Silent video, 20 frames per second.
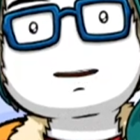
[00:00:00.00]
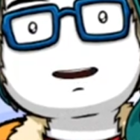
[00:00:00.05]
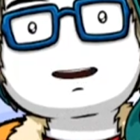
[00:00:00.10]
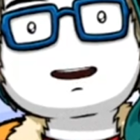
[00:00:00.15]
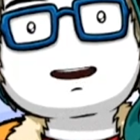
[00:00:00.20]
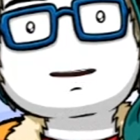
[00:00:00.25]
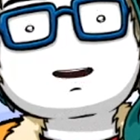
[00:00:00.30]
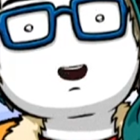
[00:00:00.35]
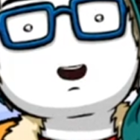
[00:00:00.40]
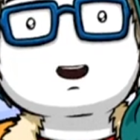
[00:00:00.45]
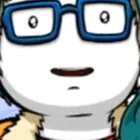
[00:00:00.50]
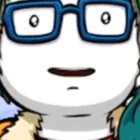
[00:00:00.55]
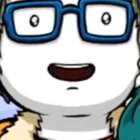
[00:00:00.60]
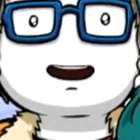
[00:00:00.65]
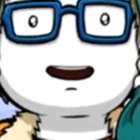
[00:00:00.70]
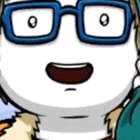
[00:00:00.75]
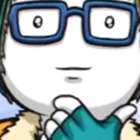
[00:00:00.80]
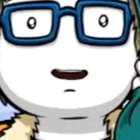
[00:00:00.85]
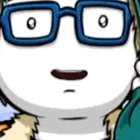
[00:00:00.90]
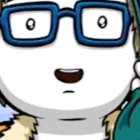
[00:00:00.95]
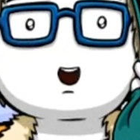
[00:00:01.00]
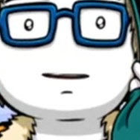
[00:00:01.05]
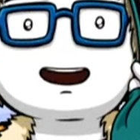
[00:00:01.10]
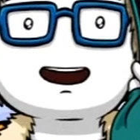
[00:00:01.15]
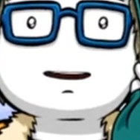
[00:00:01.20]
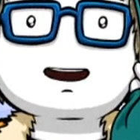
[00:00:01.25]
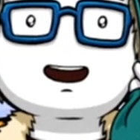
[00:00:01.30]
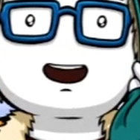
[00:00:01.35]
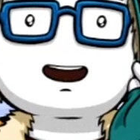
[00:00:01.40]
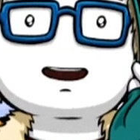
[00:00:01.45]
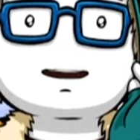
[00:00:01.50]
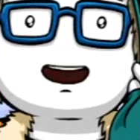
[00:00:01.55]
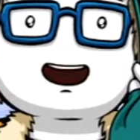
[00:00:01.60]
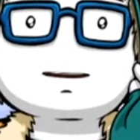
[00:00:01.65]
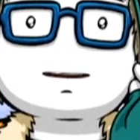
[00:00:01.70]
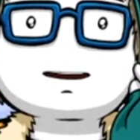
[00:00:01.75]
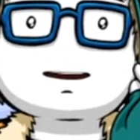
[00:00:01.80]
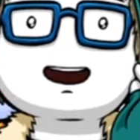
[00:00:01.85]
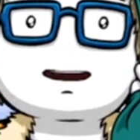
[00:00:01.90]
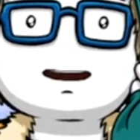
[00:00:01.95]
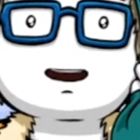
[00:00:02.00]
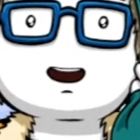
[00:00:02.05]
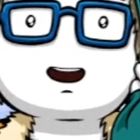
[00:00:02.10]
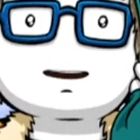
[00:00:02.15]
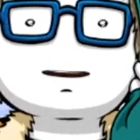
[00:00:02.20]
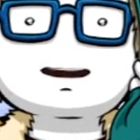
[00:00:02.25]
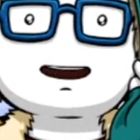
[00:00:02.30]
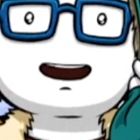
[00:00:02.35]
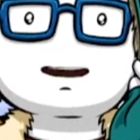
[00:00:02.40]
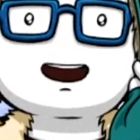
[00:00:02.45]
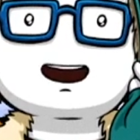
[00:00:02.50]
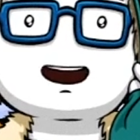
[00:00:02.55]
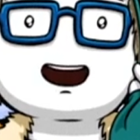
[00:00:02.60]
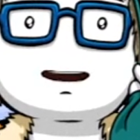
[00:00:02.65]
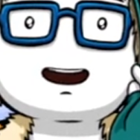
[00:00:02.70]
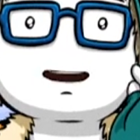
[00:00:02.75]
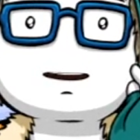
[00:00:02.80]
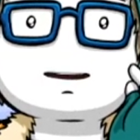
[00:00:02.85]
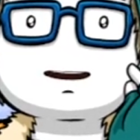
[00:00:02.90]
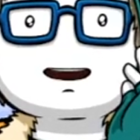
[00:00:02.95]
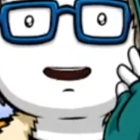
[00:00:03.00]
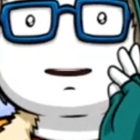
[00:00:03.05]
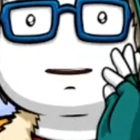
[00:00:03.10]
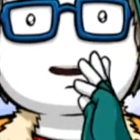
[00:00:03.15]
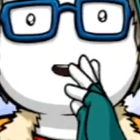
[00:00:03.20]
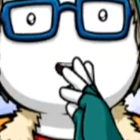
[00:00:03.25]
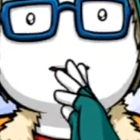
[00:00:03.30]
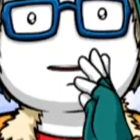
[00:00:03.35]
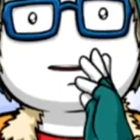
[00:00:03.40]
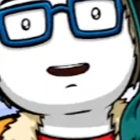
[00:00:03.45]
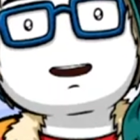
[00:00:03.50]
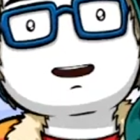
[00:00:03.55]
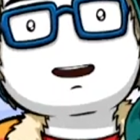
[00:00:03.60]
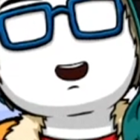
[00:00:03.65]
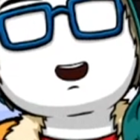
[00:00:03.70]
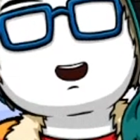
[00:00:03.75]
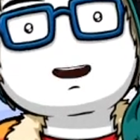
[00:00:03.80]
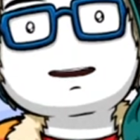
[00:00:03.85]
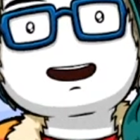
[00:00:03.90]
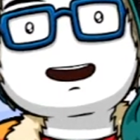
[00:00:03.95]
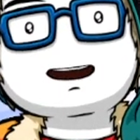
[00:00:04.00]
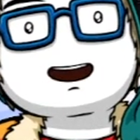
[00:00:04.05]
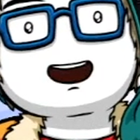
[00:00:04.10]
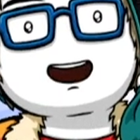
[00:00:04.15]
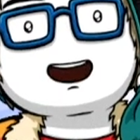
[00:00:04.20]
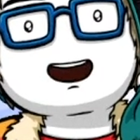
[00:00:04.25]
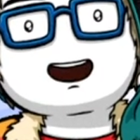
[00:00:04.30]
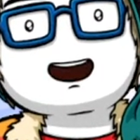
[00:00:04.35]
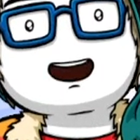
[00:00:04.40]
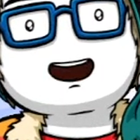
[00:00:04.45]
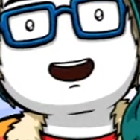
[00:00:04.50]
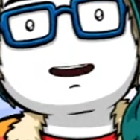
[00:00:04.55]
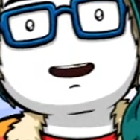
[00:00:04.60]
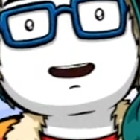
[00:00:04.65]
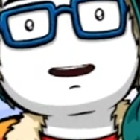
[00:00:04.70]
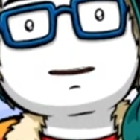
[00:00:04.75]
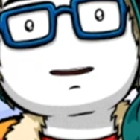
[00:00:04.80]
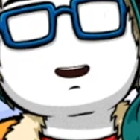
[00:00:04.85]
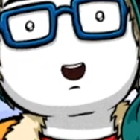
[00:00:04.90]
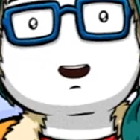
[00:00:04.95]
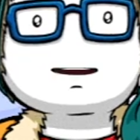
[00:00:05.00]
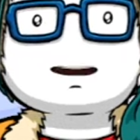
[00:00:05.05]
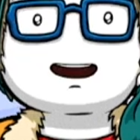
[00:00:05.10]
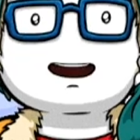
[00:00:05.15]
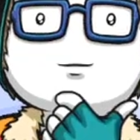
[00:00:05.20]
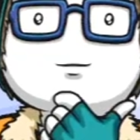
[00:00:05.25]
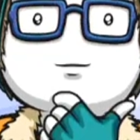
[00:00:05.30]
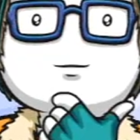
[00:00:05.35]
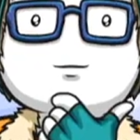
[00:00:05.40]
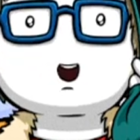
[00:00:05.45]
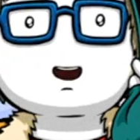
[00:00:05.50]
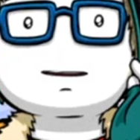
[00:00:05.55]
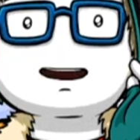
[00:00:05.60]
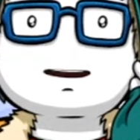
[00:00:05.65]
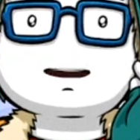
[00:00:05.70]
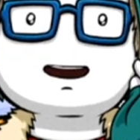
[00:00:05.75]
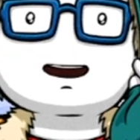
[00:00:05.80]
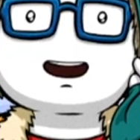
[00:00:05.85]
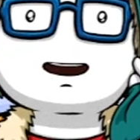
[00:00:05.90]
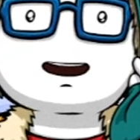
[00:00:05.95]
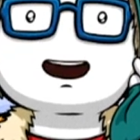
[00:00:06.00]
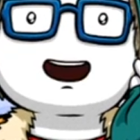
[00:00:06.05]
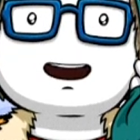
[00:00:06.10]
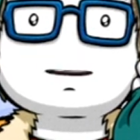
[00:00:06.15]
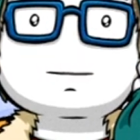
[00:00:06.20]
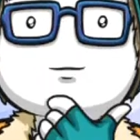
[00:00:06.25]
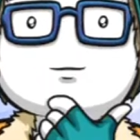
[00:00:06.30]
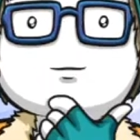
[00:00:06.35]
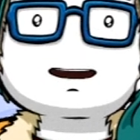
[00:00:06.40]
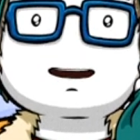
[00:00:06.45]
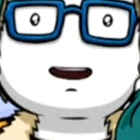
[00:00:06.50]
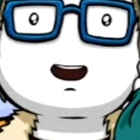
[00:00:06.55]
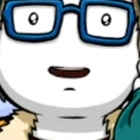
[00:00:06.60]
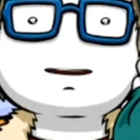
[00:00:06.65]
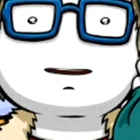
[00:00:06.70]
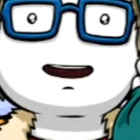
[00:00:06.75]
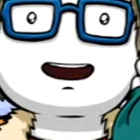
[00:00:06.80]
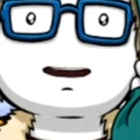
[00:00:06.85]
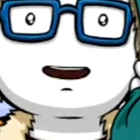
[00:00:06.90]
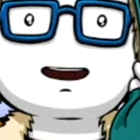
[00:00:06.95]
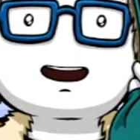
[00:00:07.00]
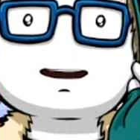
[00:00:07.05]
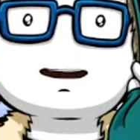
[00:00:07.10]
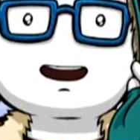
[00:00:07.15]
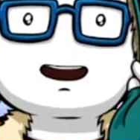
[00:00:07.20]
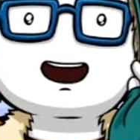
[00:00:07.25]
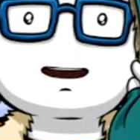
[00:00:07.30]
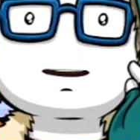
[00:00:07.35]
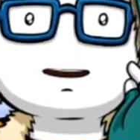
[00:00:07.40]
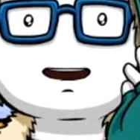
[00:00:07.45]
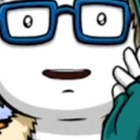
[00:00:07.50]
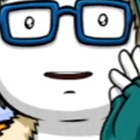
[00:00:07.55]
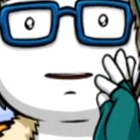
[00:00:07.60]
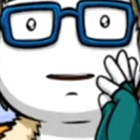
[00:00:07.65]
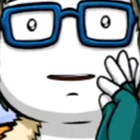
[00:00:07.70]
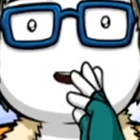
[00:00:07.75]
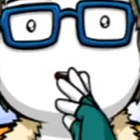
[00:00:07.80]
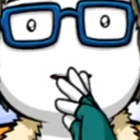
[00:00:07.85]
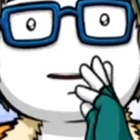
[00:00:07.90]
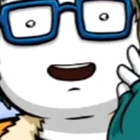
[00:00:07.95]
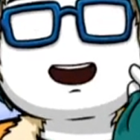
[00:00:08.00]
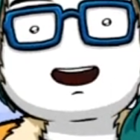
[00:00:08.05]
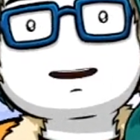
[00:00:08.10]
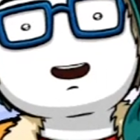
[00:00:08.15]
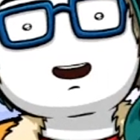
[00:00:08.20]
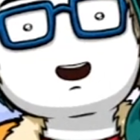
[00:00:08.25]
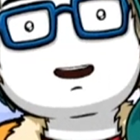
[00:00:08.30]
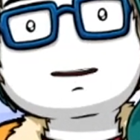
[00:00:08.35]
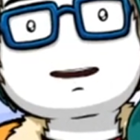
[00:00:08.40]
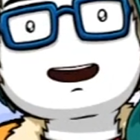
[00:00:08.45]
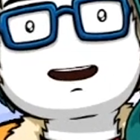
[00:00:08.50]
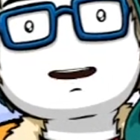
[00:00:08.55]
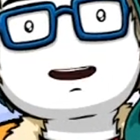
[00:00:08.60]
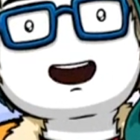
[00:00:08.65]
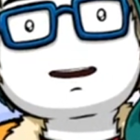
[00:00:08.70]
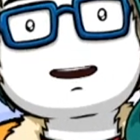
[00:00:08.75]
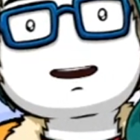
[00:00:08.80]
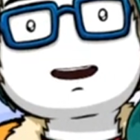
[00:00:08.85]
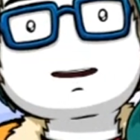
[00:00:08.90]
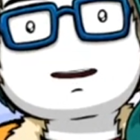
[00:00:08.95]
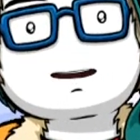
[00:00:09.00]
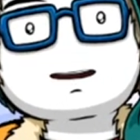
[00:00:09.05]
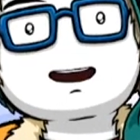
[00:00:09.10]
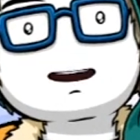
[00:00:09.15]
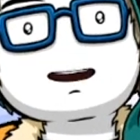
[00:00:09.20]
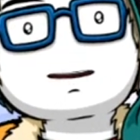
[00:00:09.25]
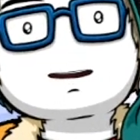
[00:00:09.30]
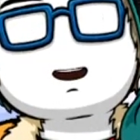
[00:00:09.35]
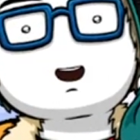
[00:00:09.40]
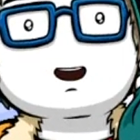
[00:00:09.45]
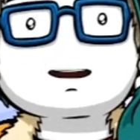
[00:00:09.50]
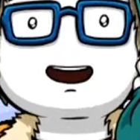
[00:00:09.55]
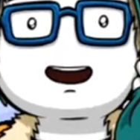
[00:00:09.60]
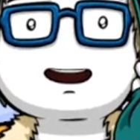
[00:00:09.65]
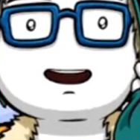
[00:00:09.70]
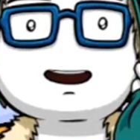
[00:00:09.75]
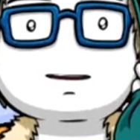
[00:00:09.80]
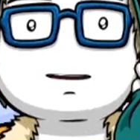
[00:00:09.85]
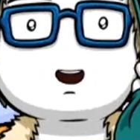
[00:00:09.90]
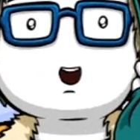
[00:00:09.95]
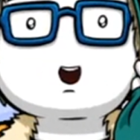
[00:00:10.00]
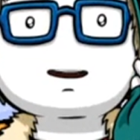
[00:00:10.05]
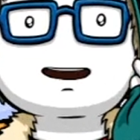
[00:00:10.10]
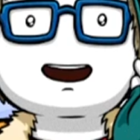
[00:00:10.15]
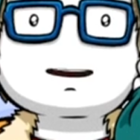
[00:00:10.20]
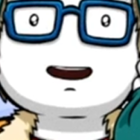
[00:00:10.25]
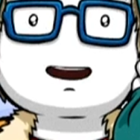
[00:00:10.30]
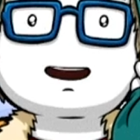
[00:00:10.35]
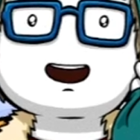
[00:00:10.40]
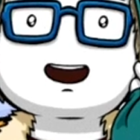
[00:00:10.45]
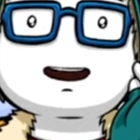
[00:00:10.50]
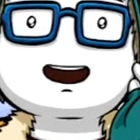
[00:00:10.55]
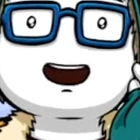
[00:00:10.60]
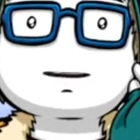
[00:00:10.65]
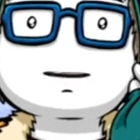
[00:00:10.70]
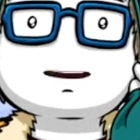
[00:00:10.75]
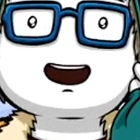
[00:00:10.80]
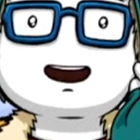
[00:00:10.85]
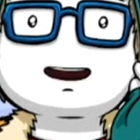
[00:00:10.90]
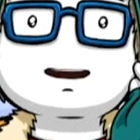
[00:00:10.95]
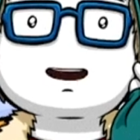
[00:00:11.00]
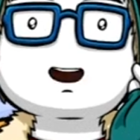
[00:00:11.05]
a bit and we'll be rating in a while. But I just want to give a shout out to Be Crazy, to Tonk, and Da Vinci for the follows, and to Ben for the bits. Appreciate it